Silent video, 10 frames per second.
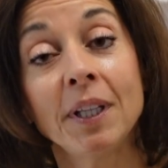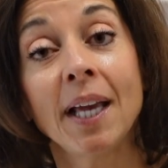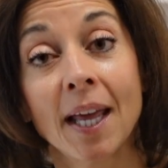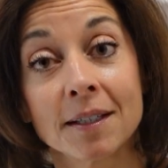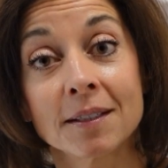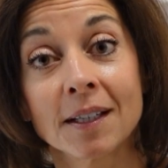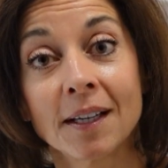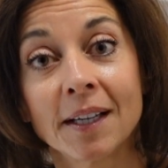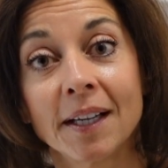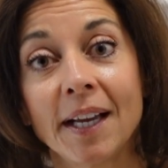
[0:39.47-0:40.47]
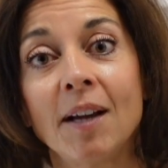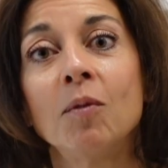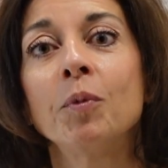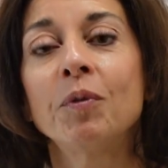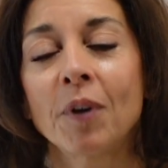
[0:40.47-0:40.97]
to the end
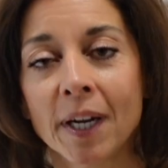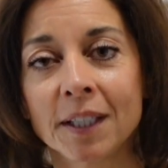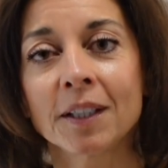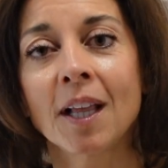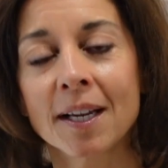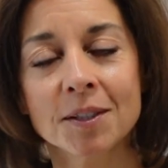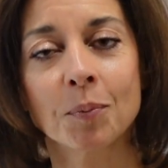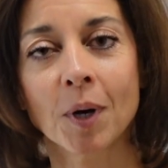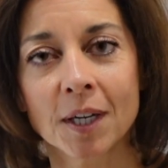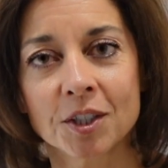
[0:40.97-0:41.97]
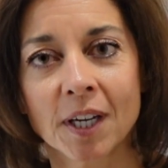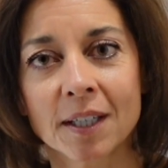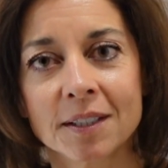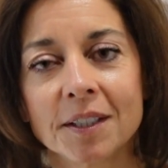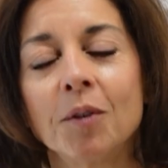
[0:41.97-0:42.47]
and we finalized the
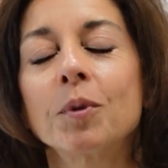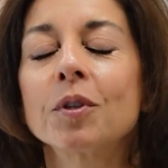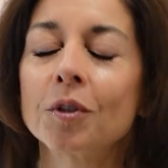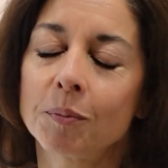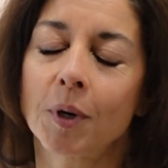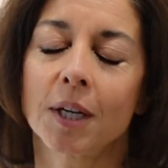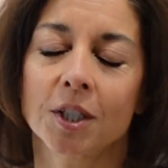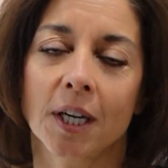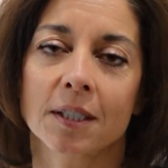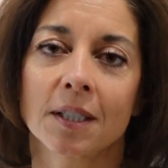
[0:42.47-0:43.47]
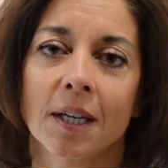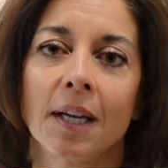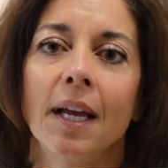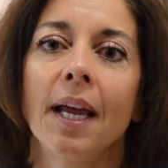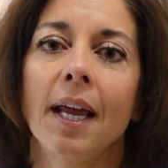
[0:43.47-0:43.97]
project, it was a good project.
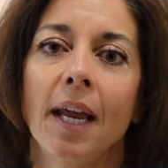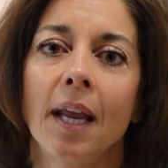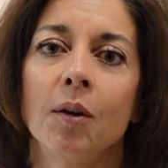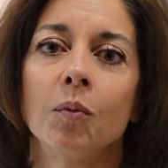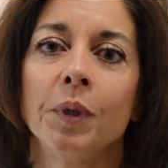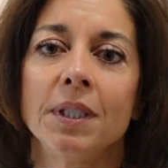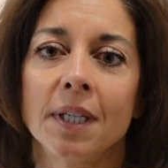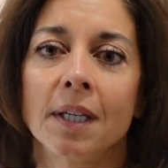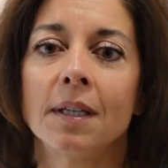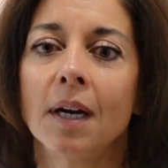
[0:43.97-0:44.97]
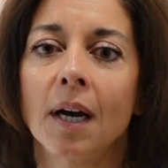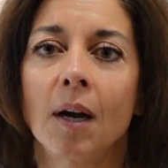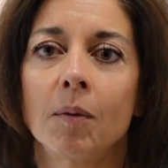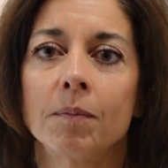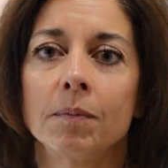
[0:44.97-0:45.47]
And we did,
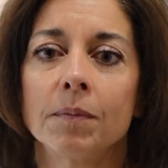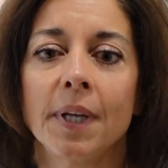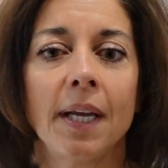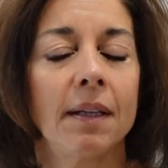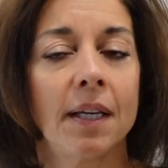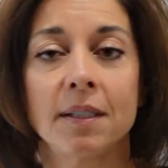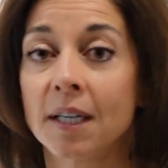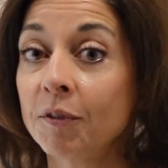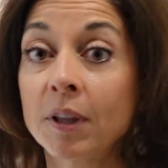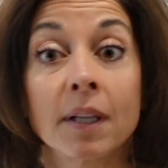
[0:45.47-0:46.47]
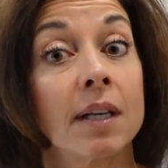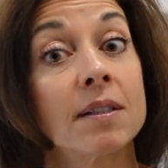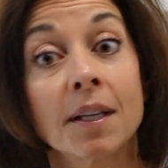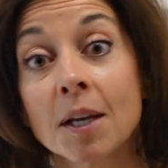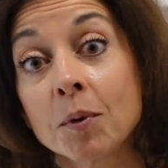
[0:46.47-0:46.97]
they did everything they
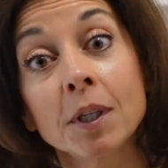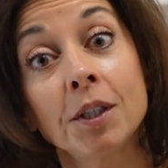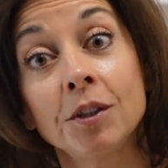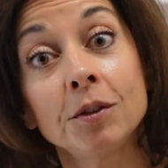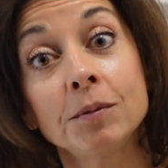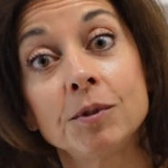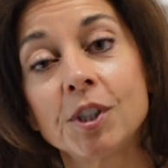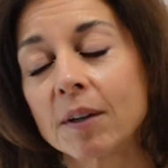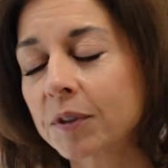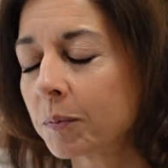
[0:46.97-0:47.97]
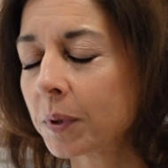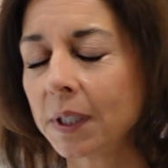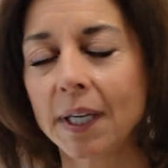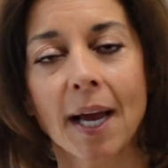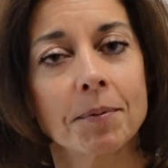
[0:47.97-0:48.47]
said they were gonna do. Jeff
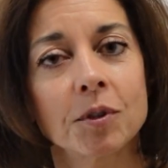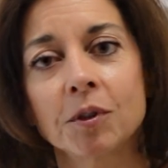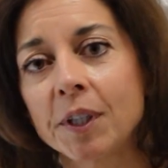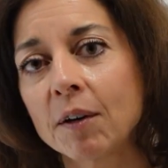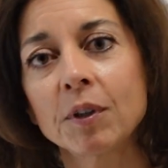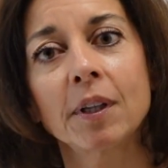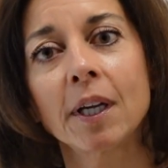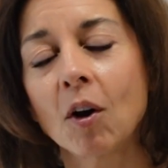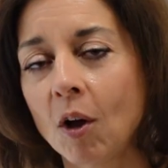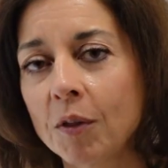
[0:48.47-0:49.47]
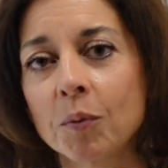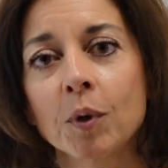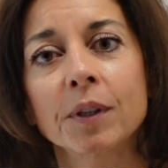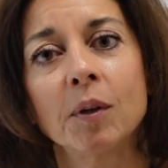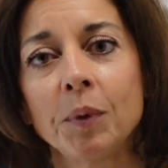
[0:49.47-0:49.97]
completed absolutely everything. All the
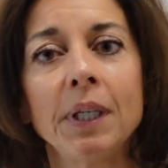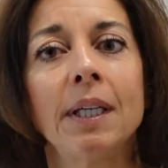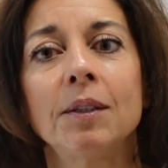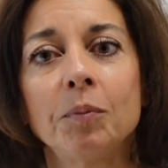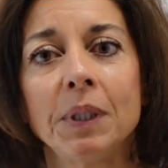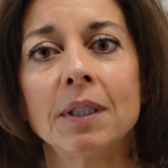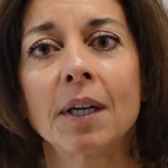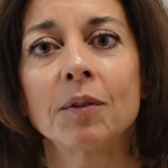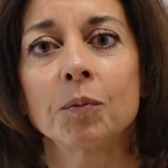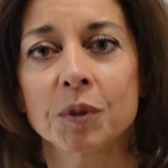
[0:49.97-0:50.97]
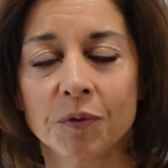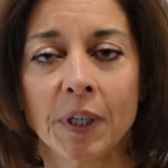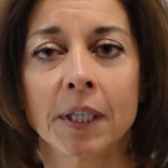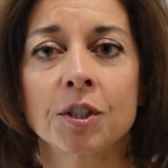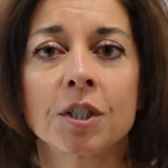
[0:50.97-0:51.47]
work that we needed to be done was
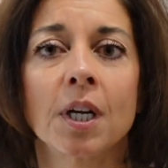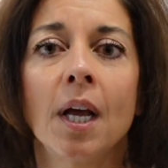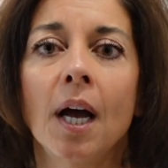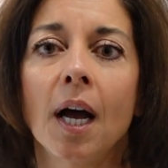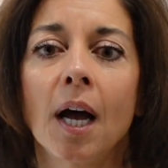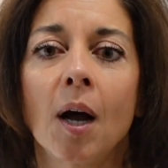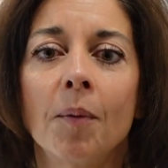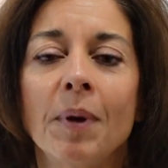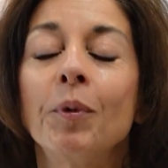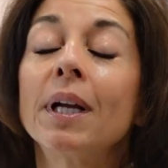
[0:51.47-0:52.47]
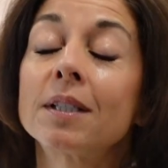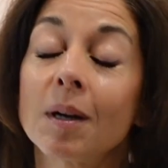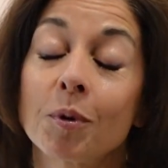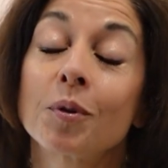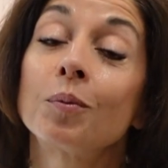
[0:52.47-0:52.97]
finished. And we ended
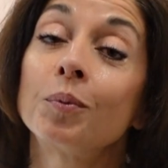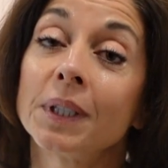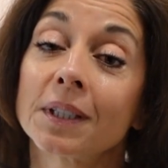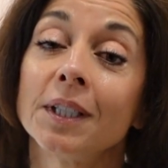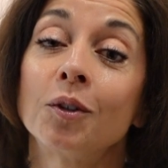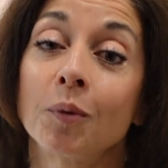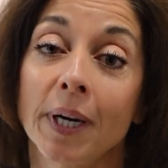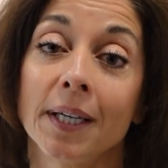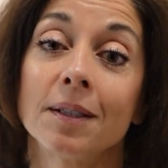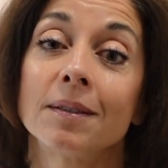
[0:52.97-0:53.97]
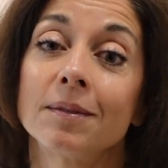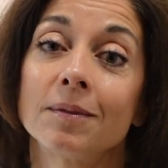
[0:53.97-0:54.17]
up with a really great